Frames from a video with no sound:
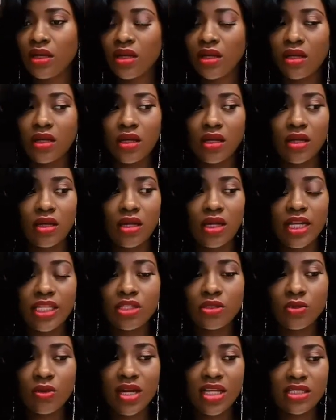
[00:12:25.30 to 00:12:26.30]
little
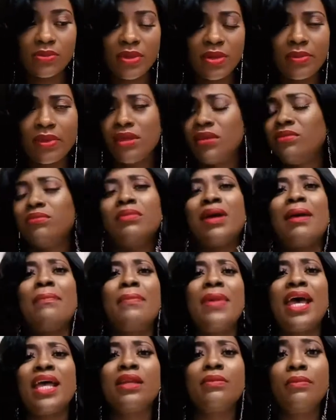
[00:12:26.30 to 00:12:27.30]
as maybe my bed
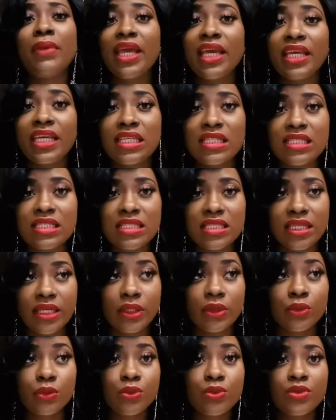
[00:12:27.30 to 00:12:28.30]
making
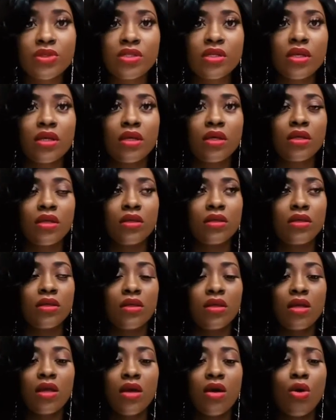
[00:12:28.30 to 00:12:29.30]
skills,
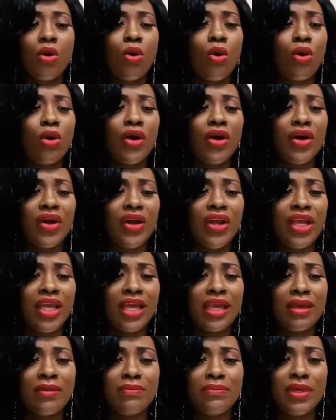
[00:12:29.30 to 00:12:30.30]
or it can
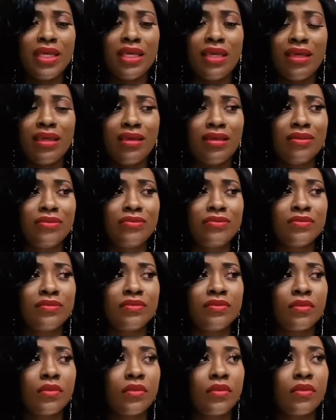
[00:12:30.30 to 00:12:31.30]
be
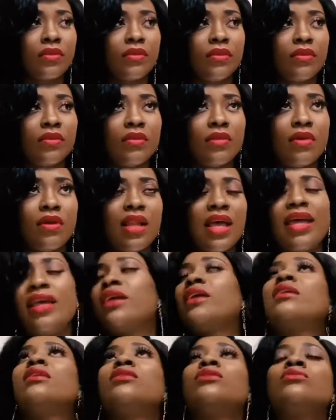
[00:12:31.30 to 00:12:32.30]
like
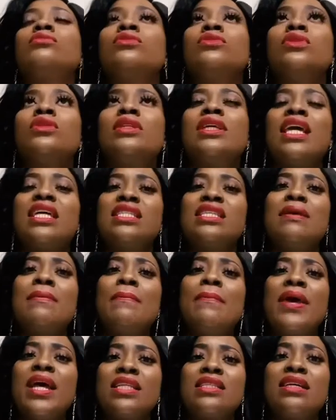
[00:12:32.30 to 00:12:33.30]
getting
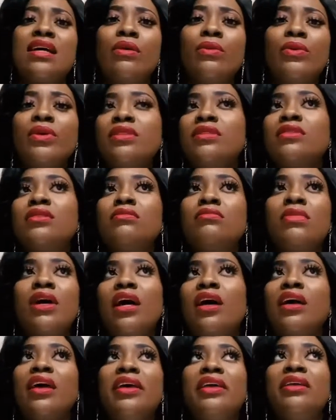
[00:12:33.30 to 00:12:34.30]
better with
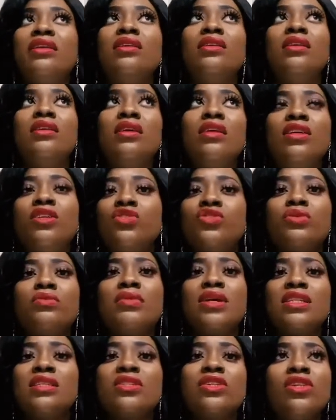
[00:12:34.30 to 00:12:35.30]
my
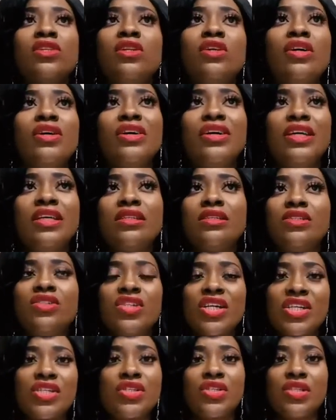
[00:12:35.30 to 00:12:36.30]
intramuscular
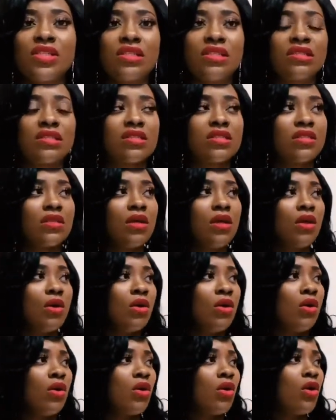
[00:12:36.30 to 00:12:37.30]
injections,
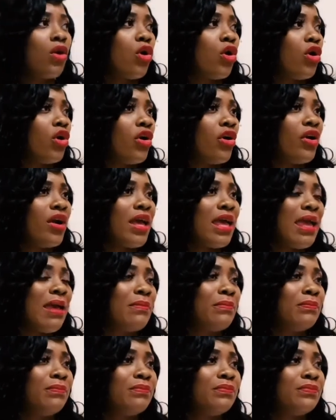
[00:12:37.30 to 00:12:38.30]
or
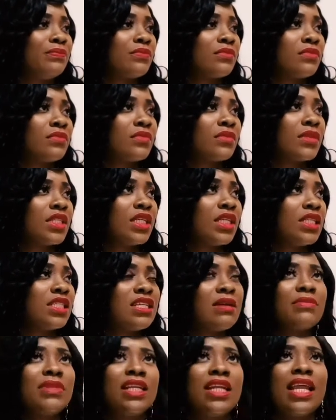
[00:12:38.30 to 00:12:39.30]
something
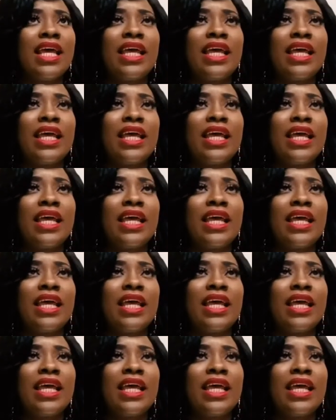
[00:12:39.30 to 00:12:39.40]
like